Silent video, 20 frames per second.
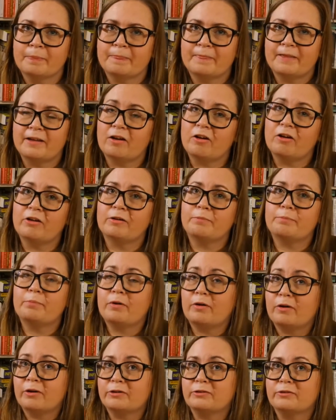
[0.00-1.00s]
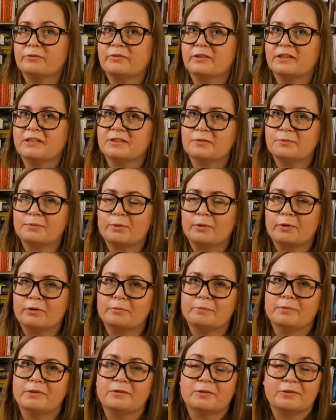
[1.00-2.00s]
they are a part of this war
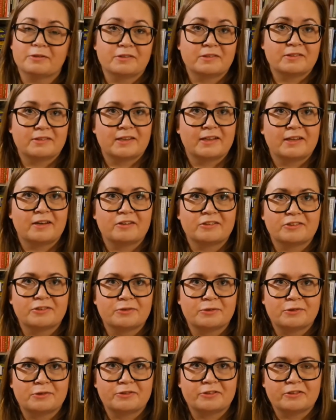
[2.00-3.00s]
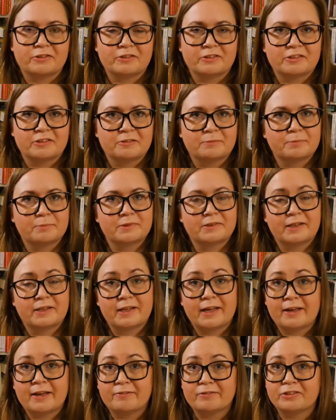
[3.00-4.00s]
because they are soldiers, but they
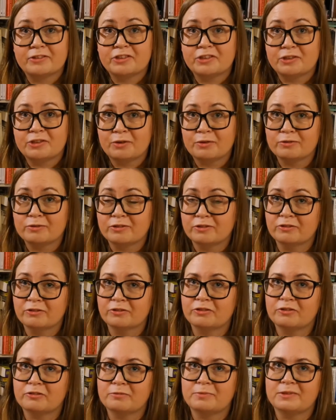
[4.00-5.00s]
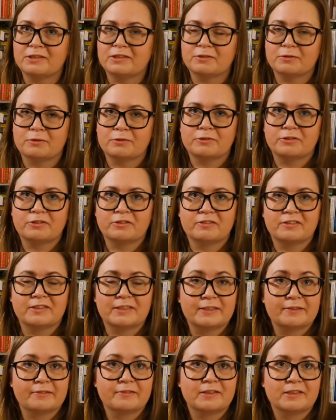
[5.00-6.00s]
haven't chosen to be soldiers
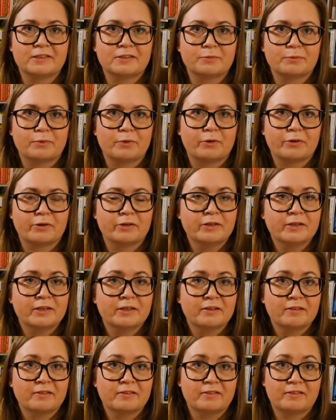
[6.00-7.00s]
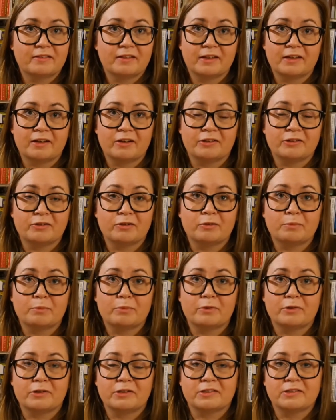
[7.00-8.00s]
in this war. They are young
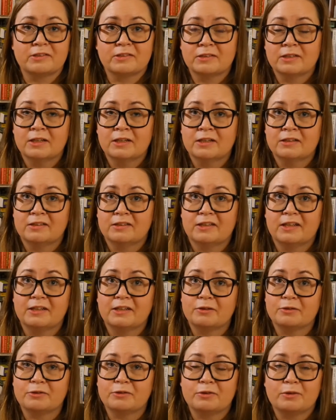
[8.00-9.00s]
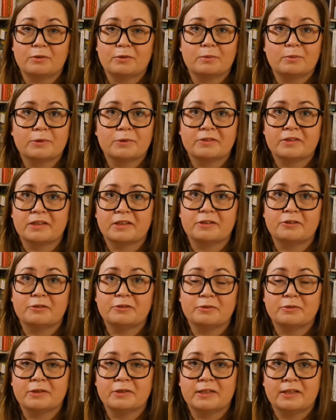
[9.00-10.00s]
boys, they don't know what they're
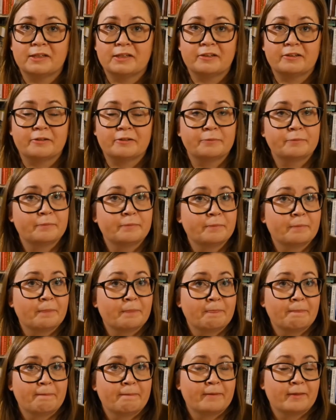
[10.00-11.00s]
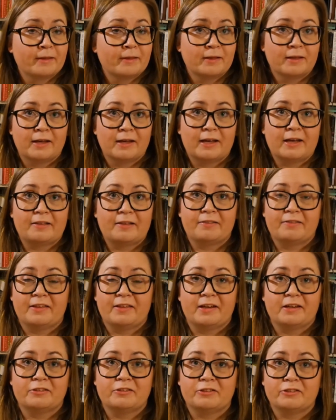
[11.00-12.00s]
doing here, and
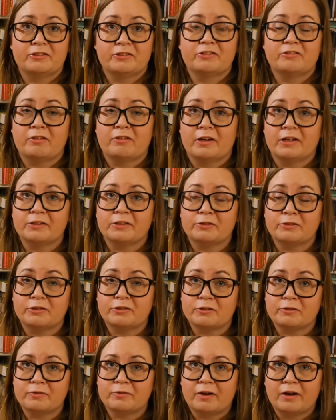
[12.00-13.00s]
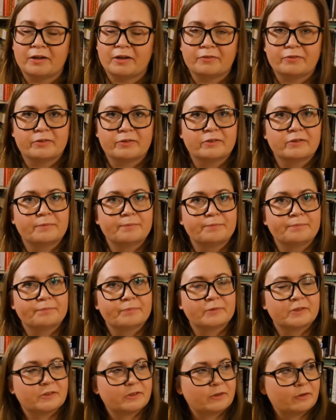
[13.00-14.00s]
they are just trying to survive.
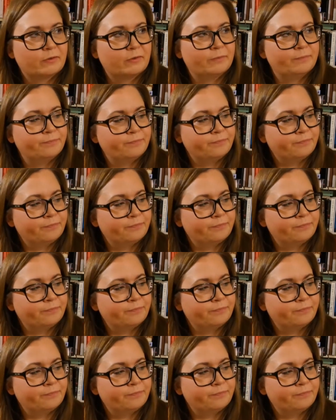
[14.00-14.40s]
So